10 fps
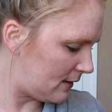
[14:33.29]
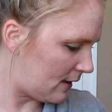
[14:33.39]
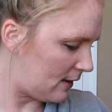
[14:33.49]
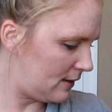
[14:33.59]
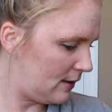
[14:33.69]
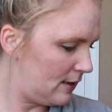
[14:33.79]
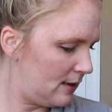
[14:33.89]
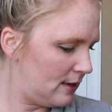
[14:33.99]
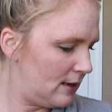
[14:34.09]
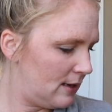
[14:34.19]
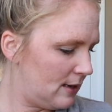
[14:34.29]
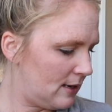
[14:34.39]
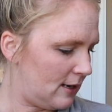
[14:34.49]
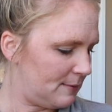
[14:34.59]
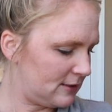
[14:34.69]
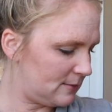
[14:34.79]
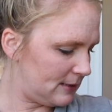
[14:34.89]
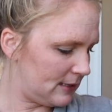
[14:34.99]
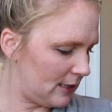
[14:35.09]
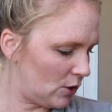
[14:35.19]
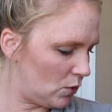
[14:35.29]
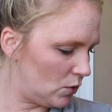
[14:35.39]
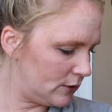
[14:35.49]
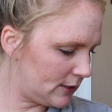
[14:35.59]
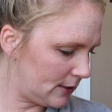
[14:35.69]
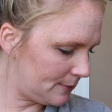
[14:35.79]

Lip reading: that. I must be getting old.